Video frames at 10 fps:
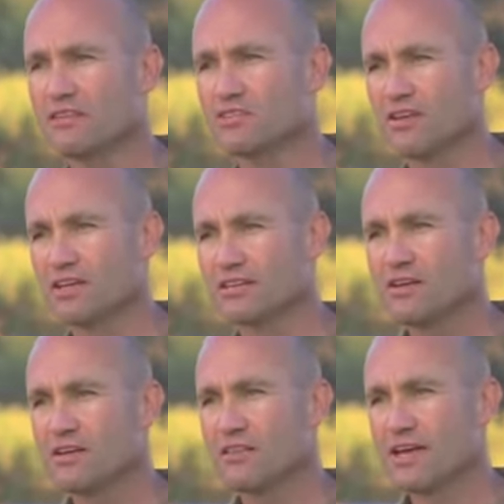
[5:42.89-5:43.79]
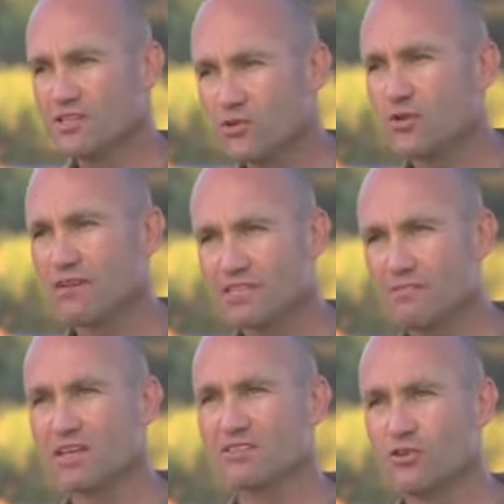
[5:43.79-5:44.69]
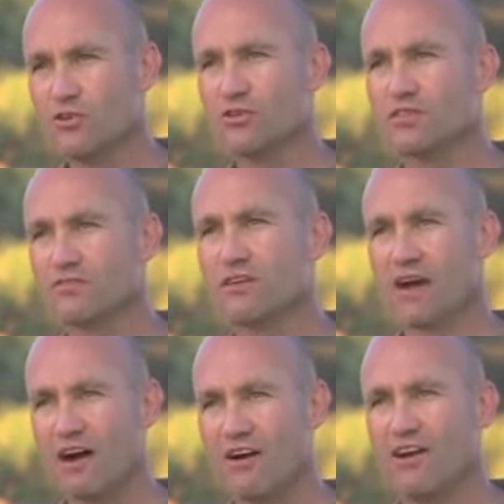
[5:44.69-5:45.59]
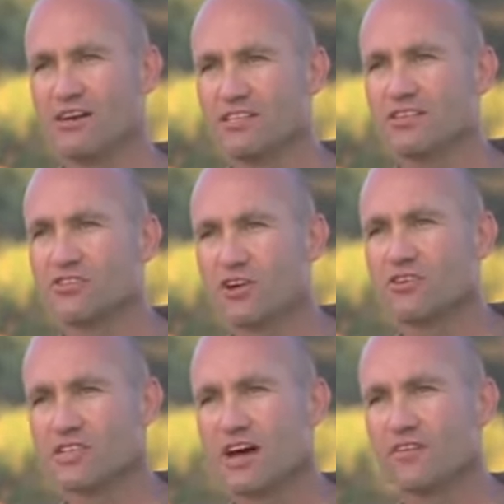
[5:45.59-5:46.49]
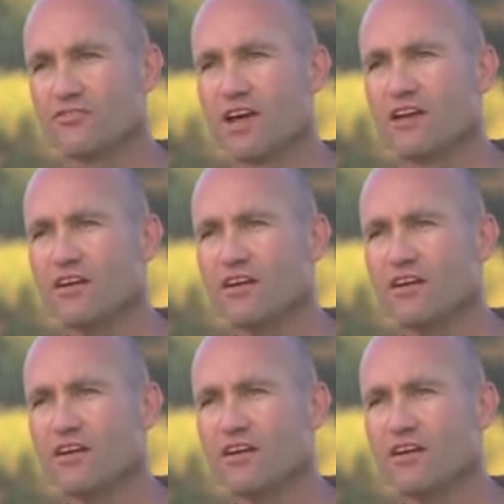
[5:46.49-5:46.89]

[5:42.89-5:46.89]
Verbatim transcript: so that they too have something to lose if, if our heritage goes down the drain.